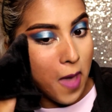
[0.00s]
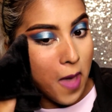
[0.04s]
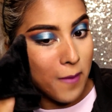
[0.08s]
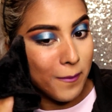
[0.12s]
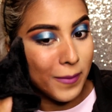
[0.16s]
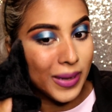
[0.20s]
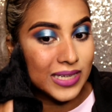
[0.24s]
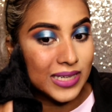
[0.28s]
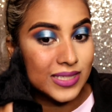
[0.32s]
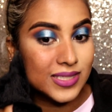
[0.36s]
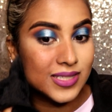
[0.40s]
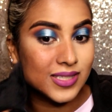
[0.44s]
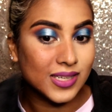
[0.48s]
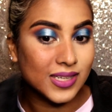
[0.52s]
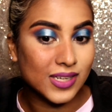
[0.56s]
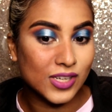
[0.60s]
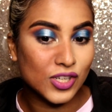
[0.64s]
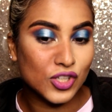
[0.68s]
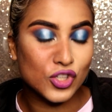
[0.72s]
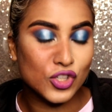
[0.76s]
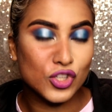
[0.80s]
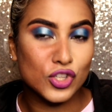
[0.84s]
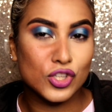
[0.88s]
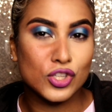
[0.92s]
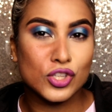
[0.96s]
My skin
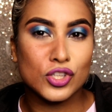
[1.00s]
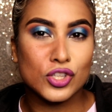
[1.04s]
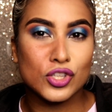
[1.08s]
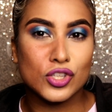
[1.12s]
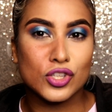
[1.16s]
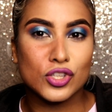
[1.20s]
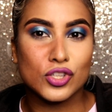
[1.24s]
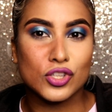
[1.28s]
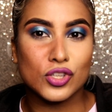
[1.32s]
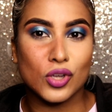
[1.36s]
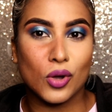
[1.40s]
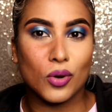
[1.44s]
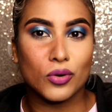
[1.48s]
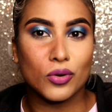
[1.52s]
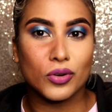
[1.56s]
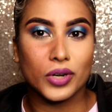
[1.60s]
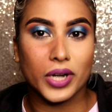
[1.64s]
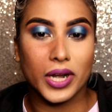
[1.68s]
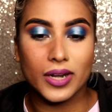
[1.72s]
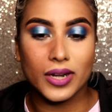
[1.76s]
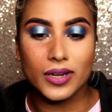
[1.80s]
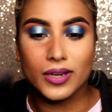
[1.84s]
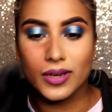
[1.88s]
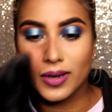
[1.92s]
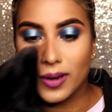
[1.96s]
is so
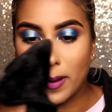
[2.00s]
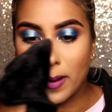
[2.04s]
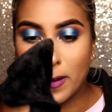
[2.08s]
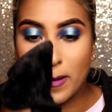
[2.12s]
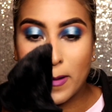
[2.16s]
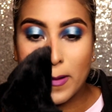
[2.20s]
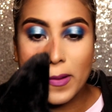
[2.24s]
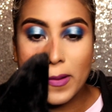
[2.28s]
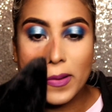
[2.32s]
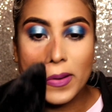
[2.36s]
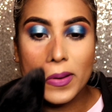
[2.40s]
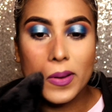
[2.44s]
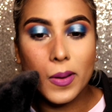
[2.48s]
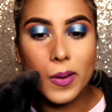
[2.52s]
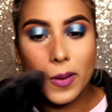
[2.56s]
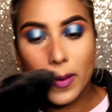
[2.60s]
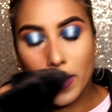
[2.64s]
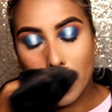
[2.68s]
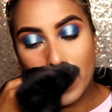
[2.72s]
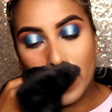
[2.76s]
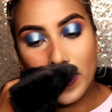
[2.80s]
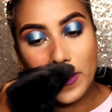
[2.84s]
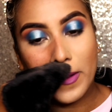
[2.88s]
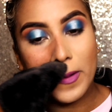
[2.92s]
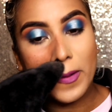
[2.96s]
red
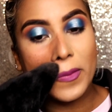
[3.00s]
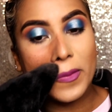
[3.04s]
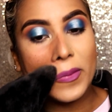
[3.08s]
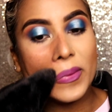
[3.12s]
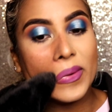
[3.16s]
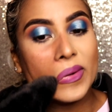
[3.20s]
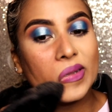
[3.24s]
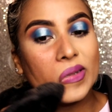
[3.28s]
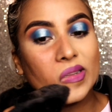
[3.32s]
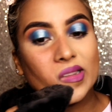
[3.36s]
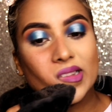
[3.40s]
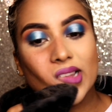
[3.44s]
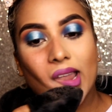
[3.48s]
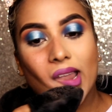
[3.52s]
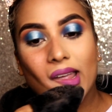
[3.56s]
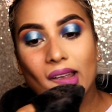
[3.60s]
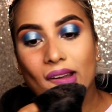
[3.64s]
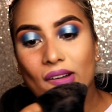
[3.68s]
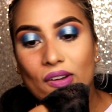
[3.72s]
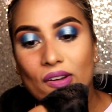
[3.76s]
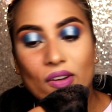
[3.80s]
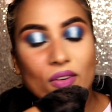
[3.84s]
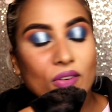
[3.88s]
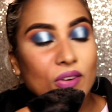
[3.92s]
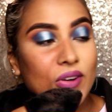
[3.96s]
when it's
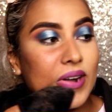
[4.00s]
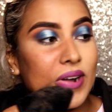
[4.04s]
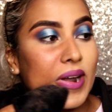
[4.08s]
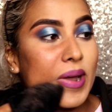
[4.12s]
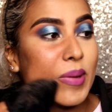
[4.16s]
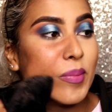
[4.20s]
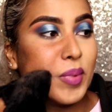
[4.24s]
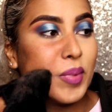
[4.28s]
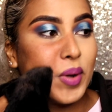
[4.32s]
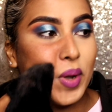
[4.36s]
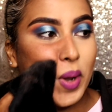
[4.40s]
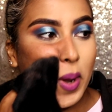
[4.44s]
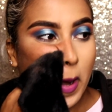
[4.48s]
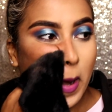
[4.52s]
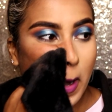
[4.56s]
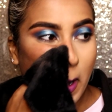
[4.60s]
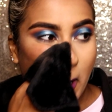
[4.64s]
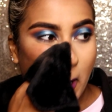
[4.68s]
like rubbed.